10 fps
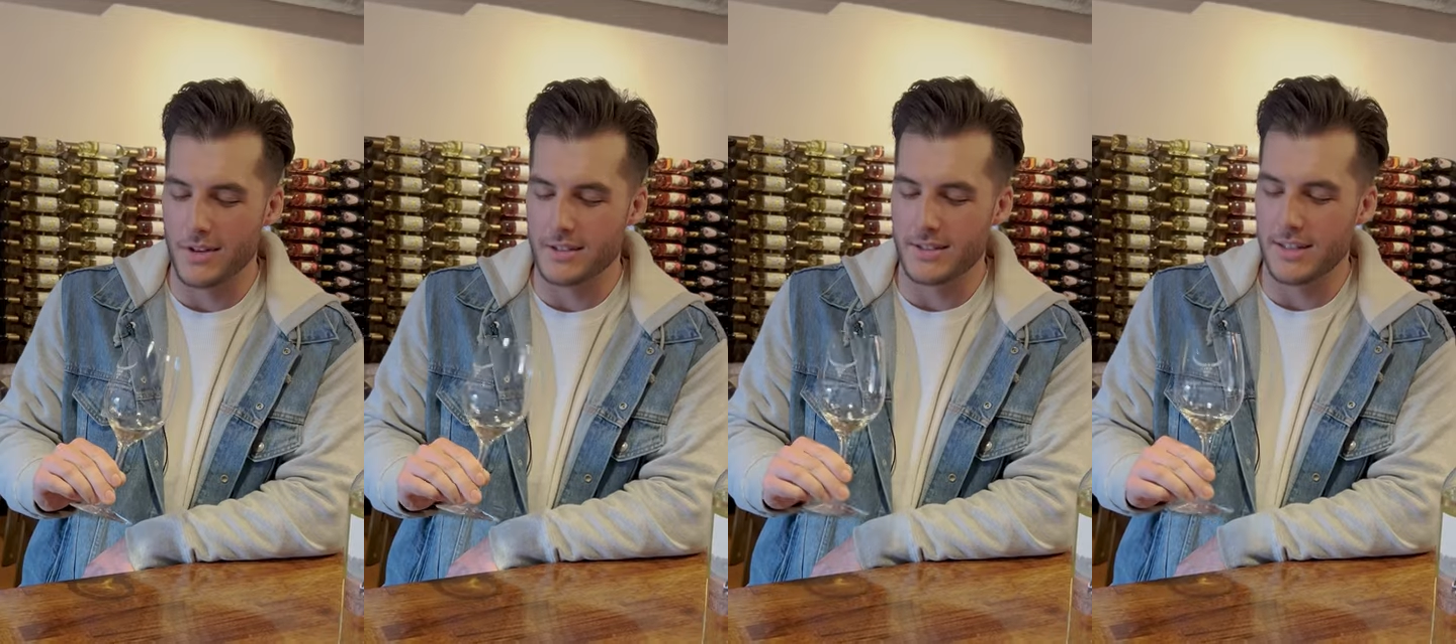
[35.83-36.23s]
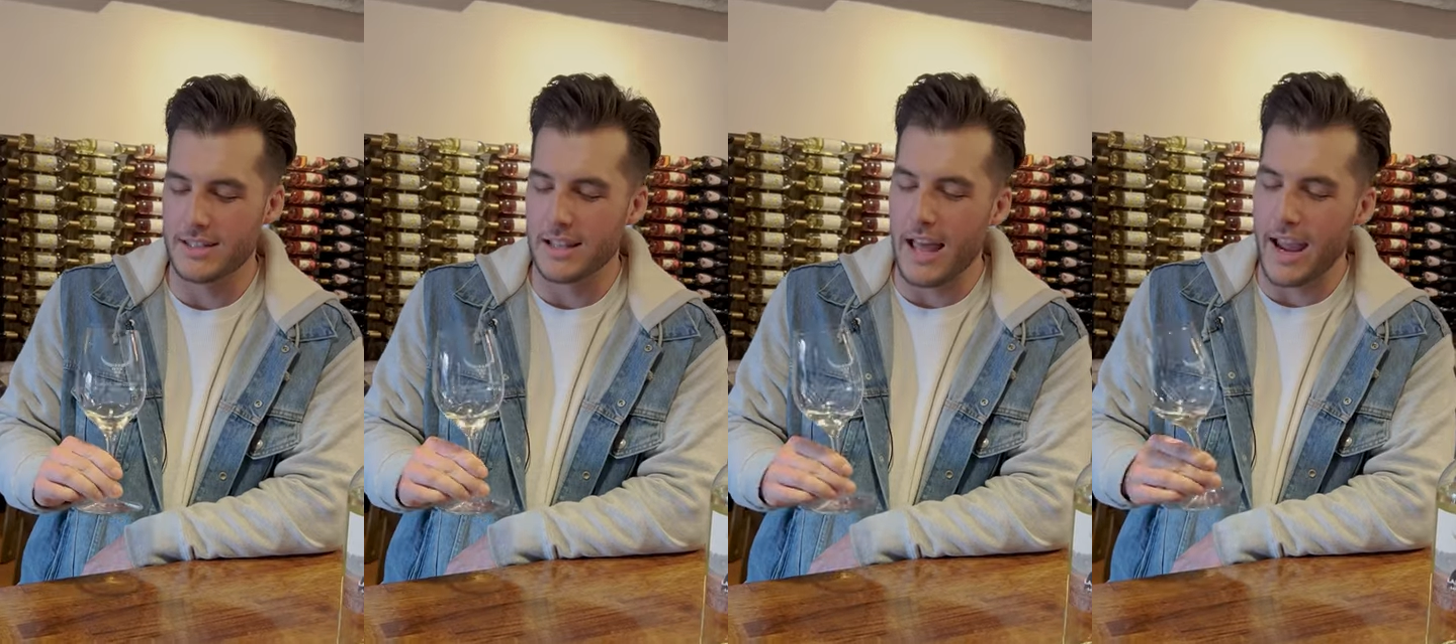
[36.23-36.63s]
It's,
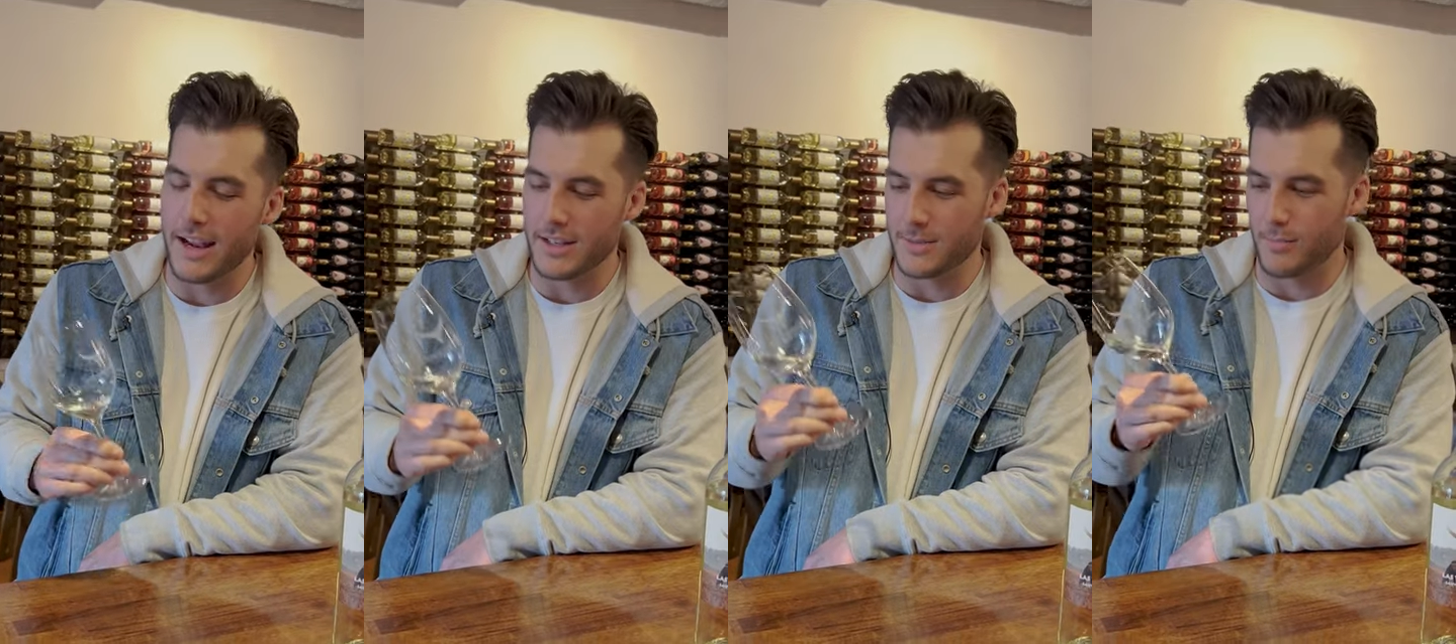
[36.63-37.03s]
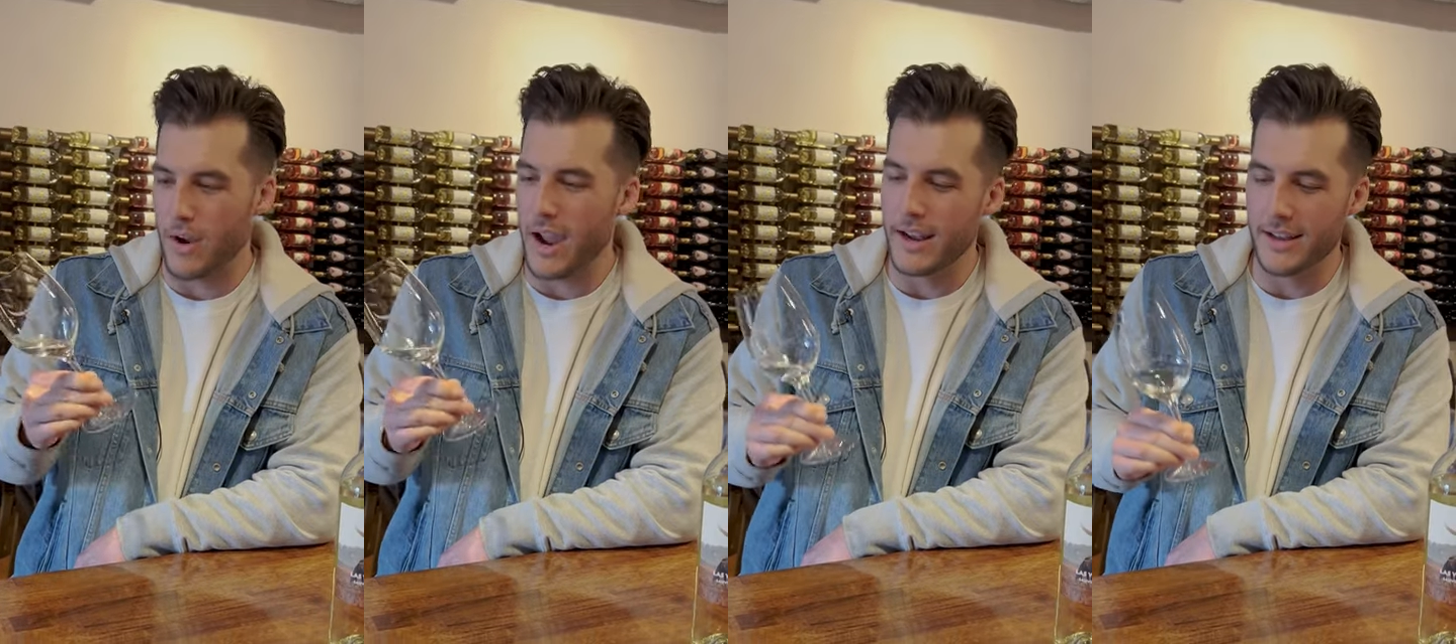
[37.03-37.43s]
it's light, it's
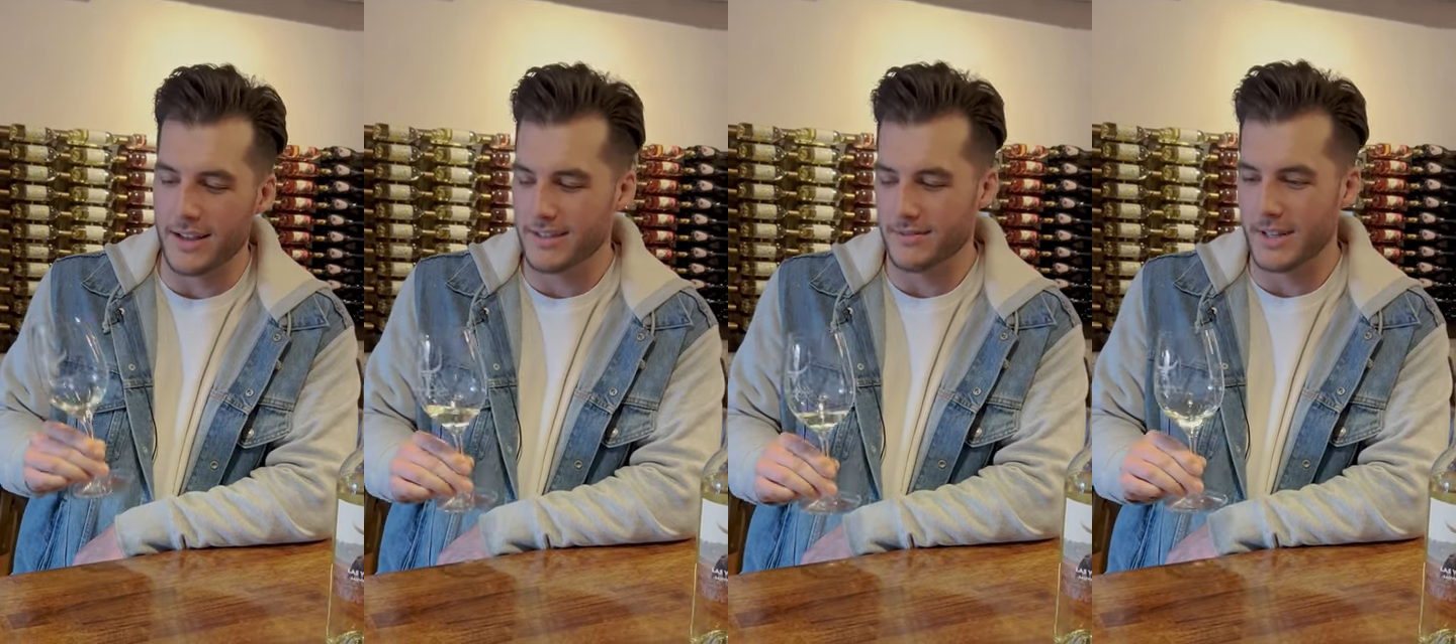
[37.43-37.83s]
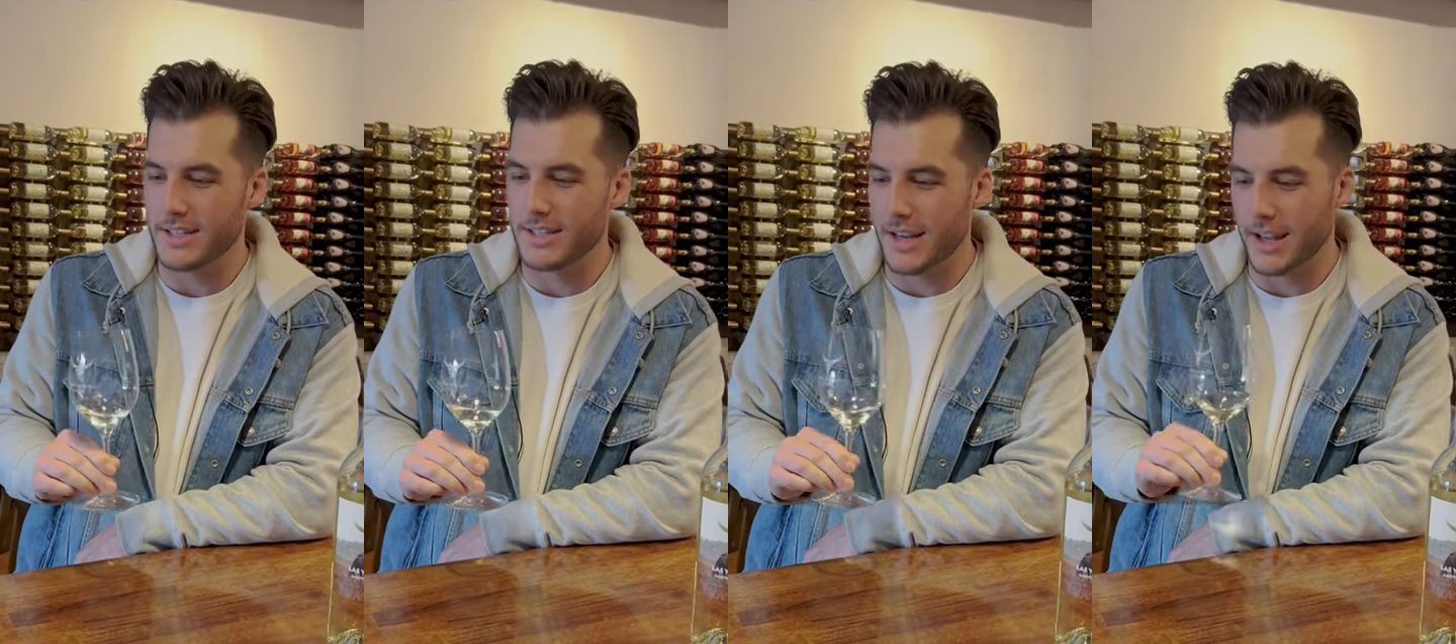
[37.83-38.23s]
bright, it's
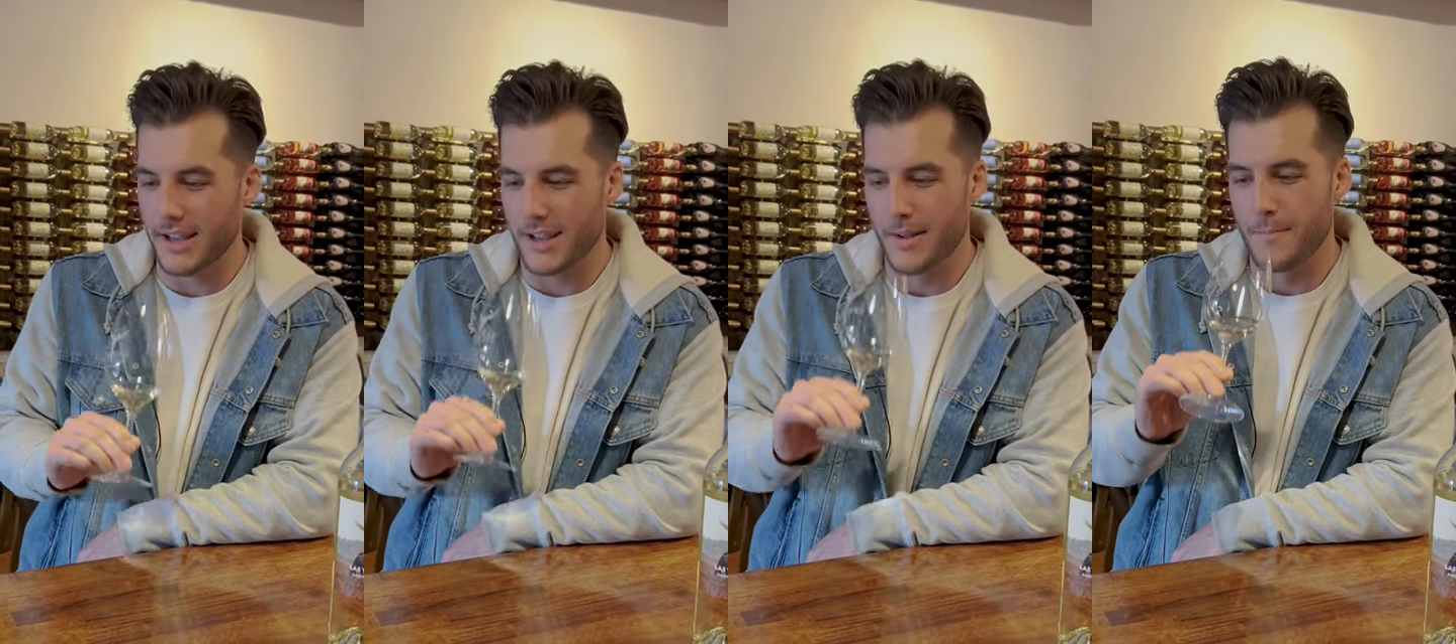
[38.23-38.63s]
acidic,